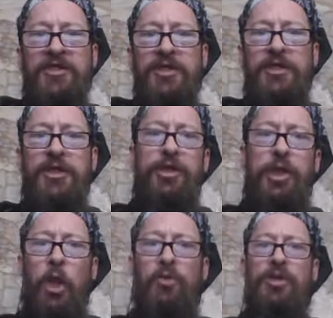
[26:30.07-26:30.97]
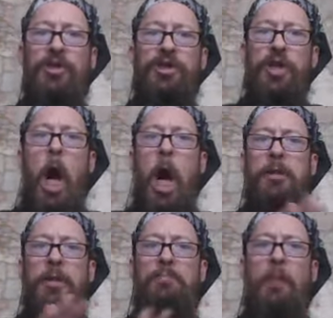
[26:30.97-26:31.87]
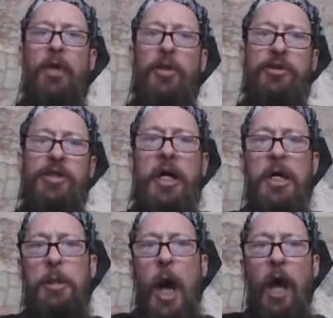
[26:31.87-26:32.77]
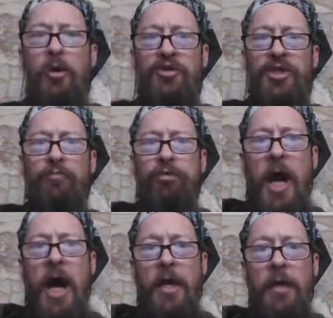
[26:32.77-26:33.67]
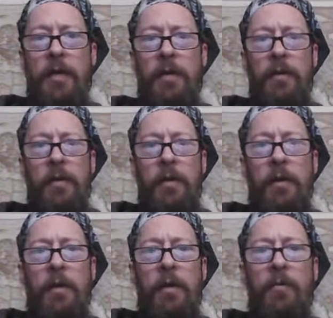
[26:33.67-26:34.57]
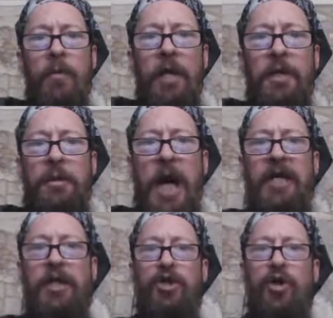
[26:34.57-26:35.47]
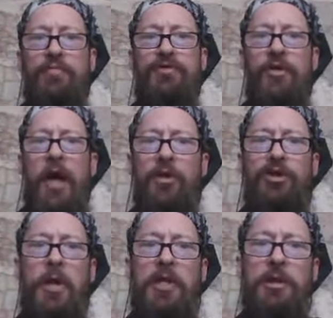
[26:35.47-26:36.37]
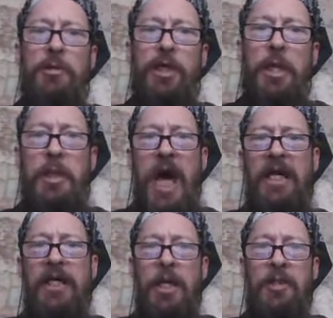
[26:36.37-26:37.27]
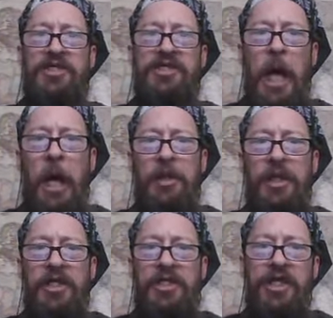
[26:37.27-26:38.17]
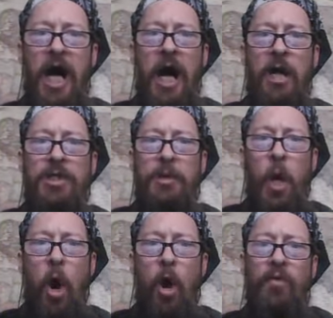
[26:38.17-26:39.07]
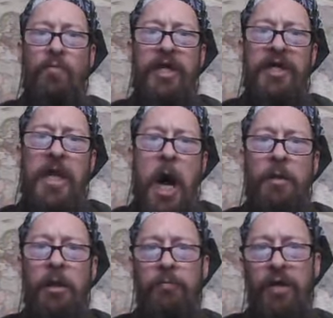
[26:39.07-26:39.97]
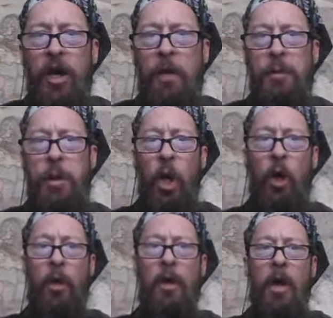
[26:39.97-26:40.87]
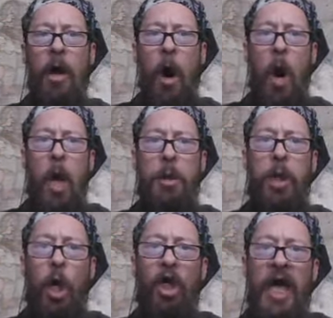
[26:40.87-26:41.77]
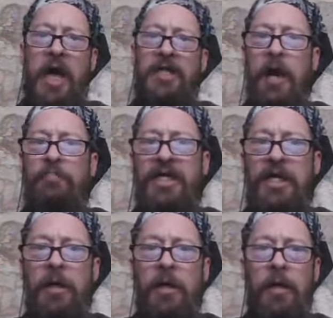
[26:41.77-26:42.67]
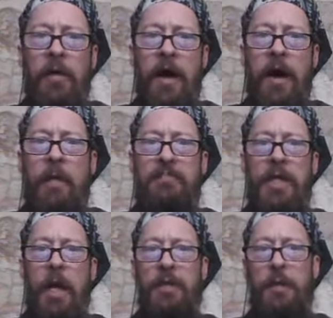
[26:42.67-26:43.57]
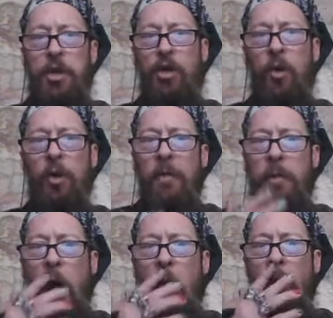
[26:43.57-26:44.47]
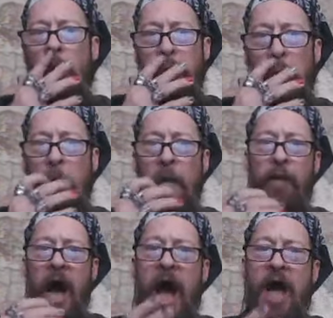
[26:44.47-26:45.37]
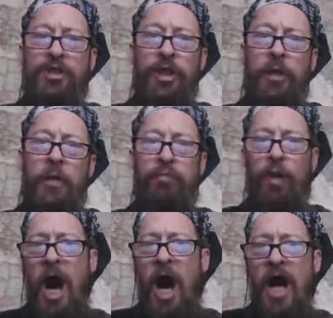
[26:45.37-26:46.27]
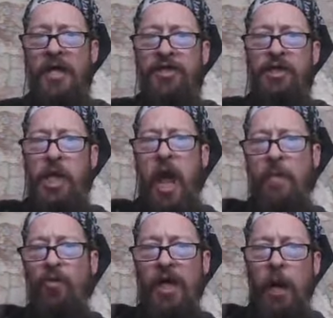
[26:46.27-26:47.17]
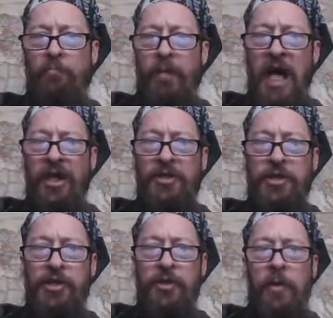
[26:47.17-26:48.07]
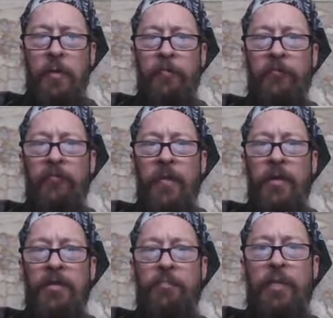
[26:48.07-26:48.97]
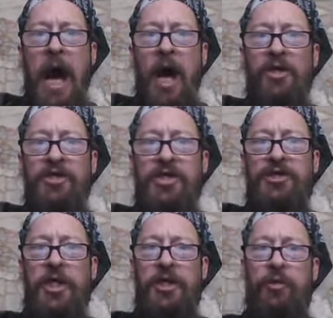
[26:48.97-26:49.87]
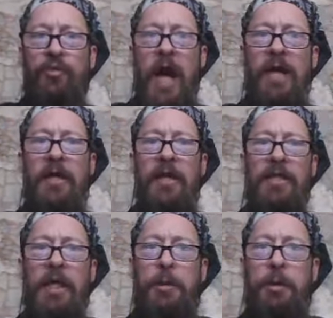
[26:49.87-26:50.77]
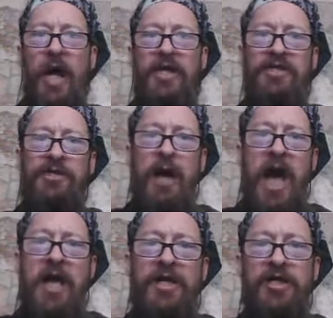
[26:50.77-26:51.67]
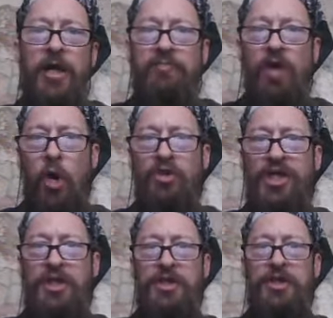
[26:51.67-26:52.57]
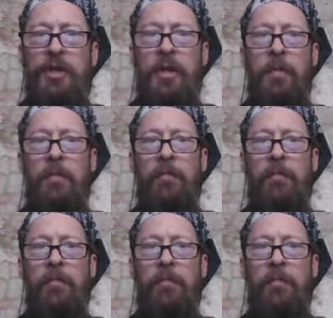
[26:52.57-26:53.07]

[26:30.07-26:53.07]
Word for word: Peasants and children starve of mothers, fathers, and bread. While the fattening coops are now treasured for the fattening of the self, the desires of all whom can never become full, all full and empty, empty of the fuel of the heart, passion, pride, and shame without balance. The balance is the threat that frightens man into hypnosis